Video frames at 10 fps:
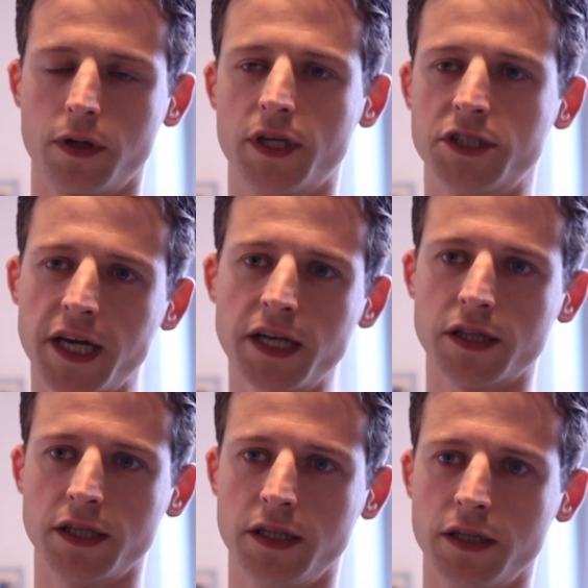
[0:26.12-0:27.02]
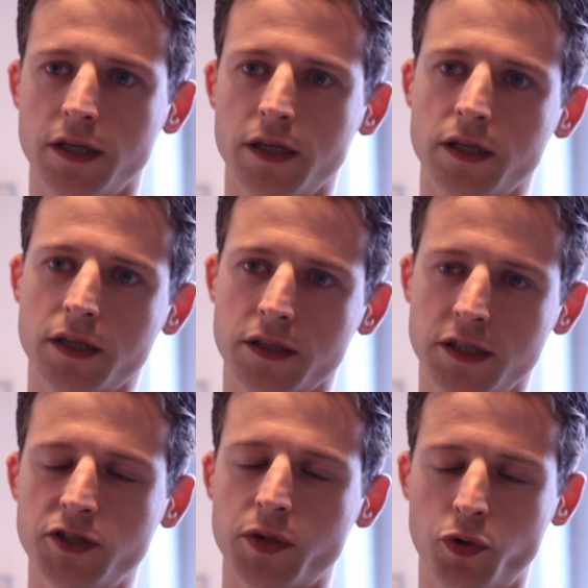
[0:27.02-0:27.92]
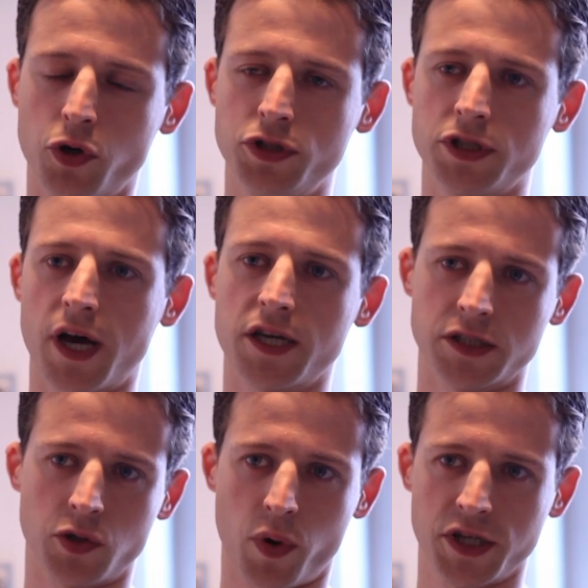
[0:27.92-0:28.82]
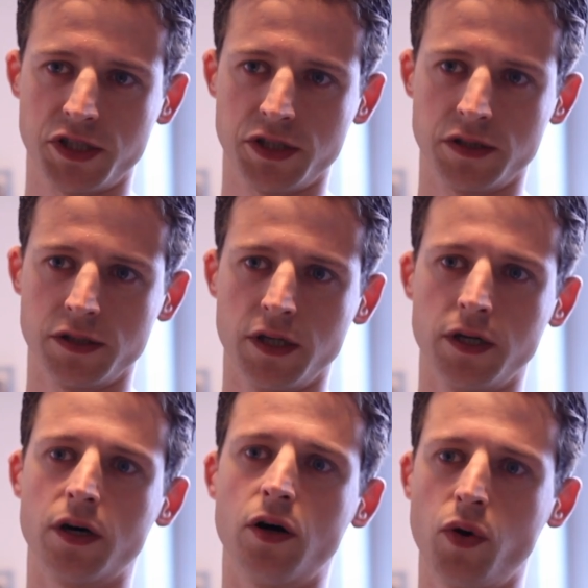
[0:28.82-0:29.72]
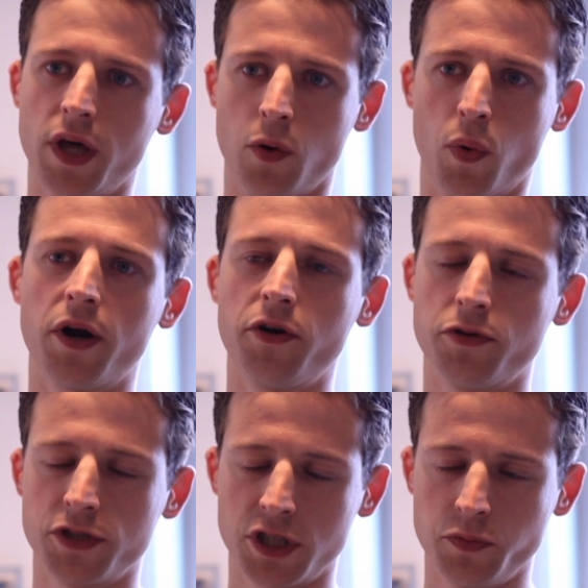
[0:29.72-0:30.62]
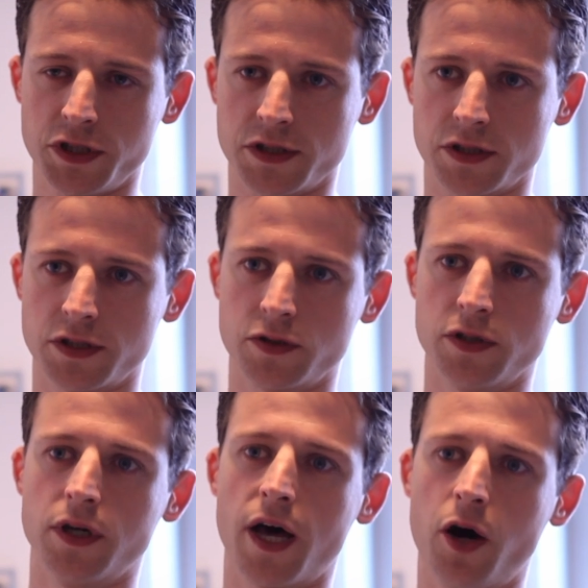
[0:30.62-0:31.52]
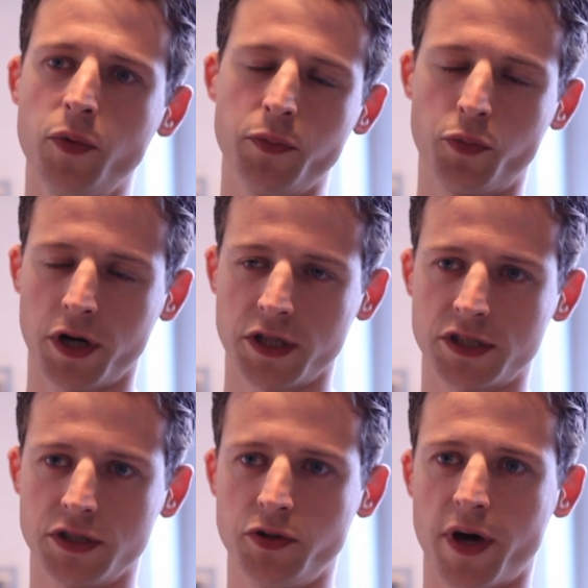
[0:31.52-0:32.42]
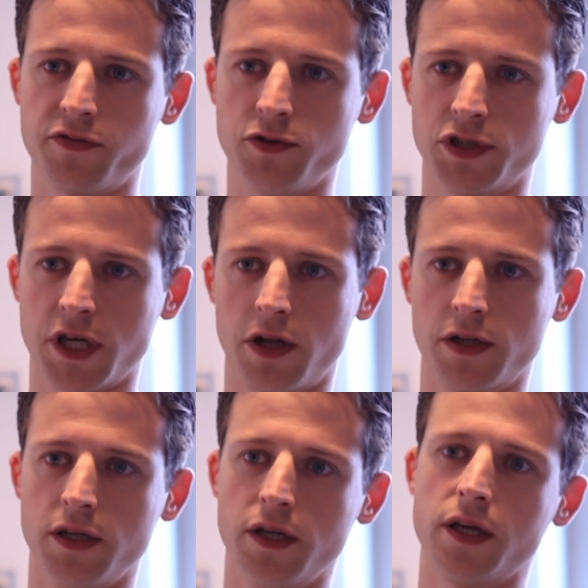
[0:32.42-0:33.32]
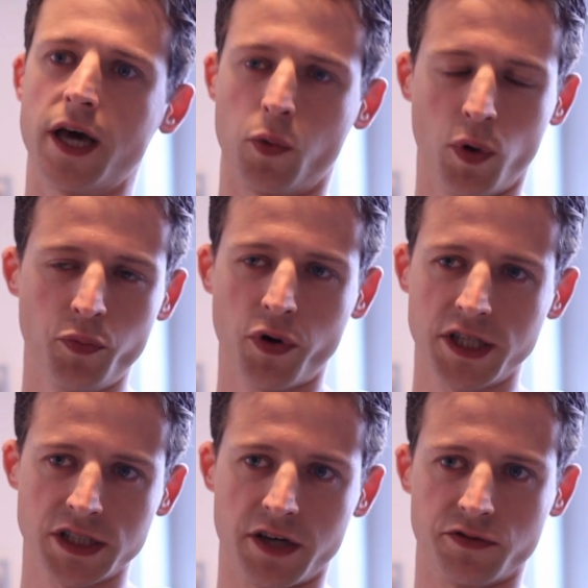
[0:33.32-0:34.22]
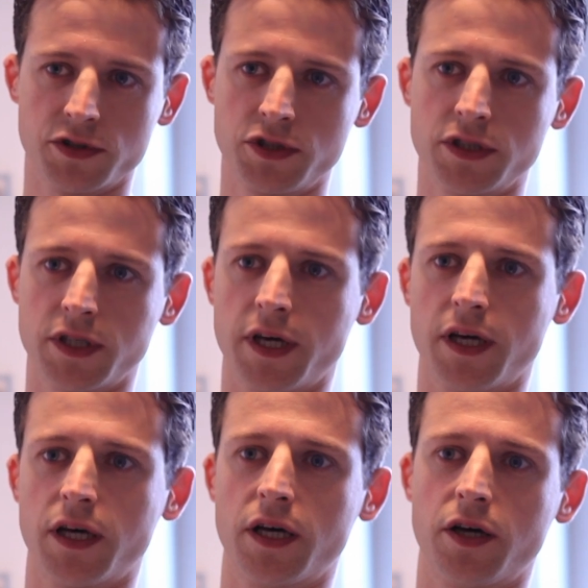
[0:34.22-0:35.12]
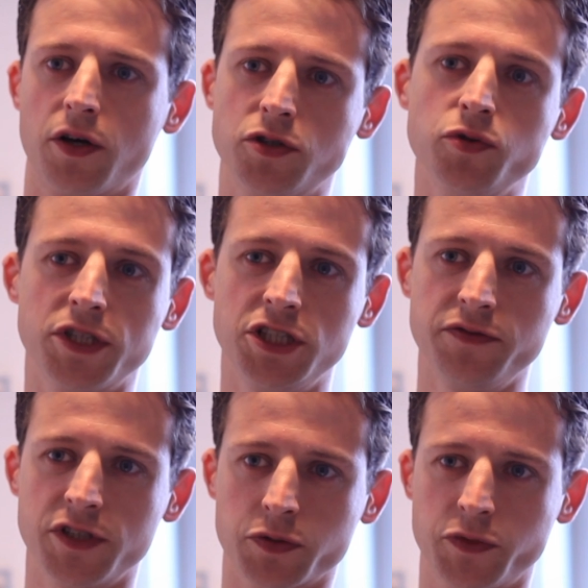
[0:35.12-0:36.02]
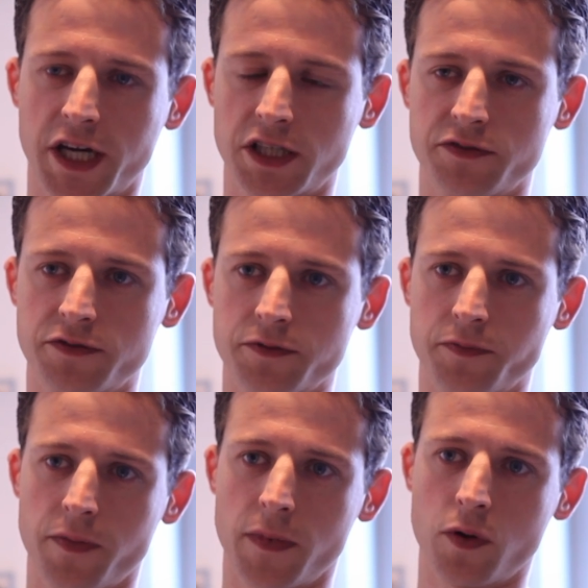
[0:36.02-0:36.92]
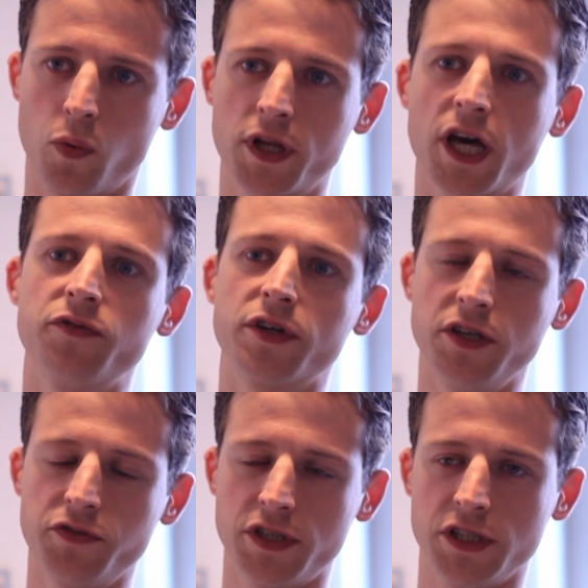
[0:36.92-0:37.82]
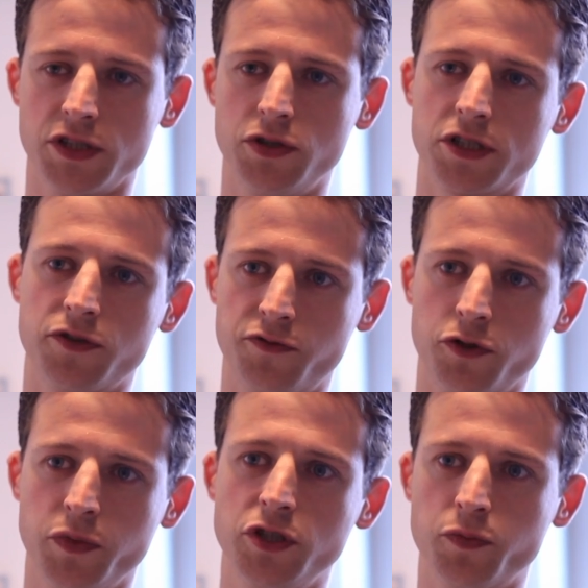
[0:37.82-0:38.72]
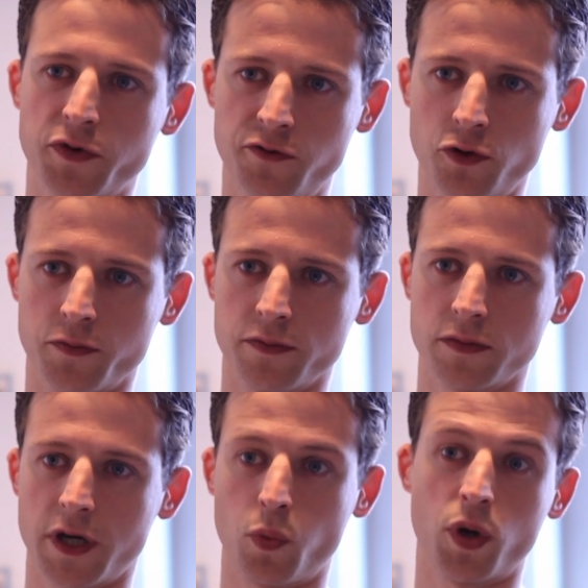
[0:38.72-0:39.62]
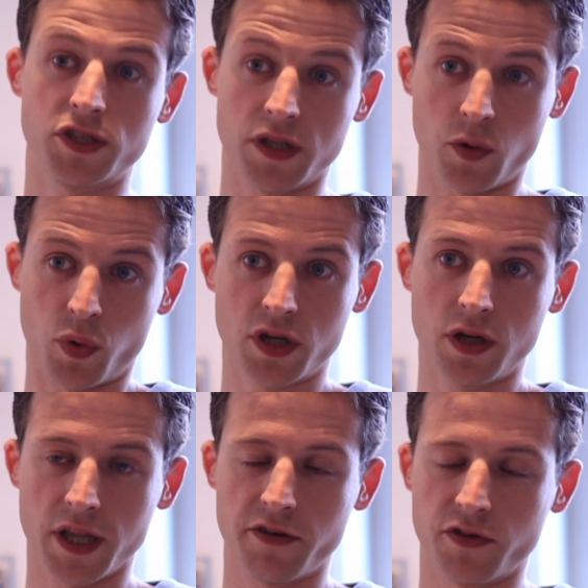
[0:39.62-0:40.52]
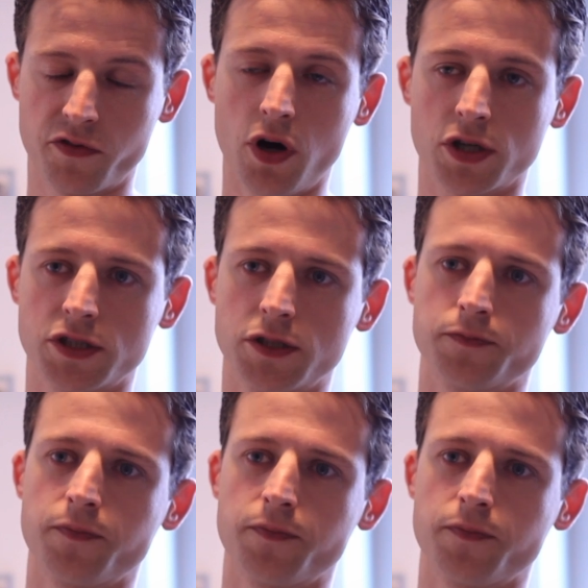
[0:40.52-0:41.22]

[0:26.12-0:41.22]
And secondly, this approach asks the question, okay, what are your assumptions? How many products do you have to sell? At what price levels to achieve this objective? What kind of activities does your firm need to perform? At what level of costs?